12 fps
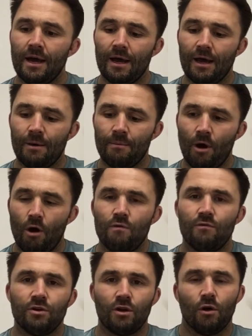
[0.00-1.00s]

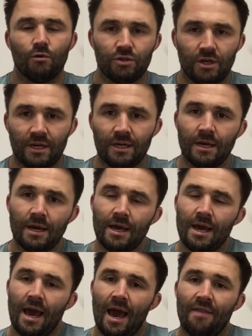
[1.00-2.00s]
overindulging,
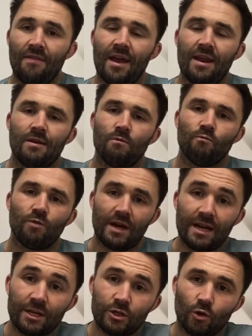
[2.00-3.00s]
and then
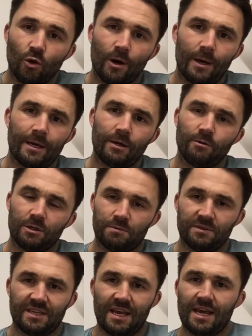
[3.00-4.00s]
really enjoy
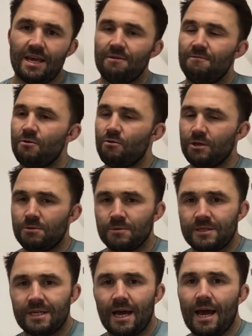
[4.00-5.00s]
Christmas Eve,
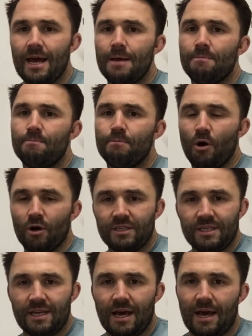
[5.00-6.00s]
Christmas Day,
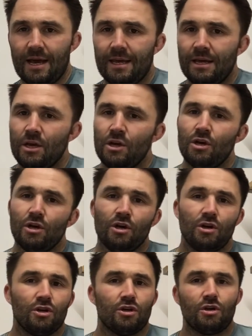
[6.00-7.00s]
Boxing Day,
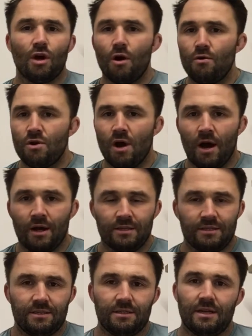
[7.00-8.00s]
go
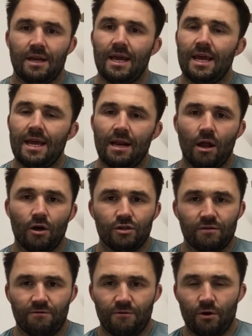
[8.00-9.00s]
nuts, eat loads
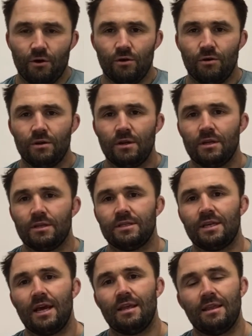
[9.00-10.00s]
of food,
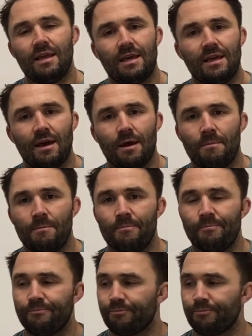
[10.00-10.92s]
take the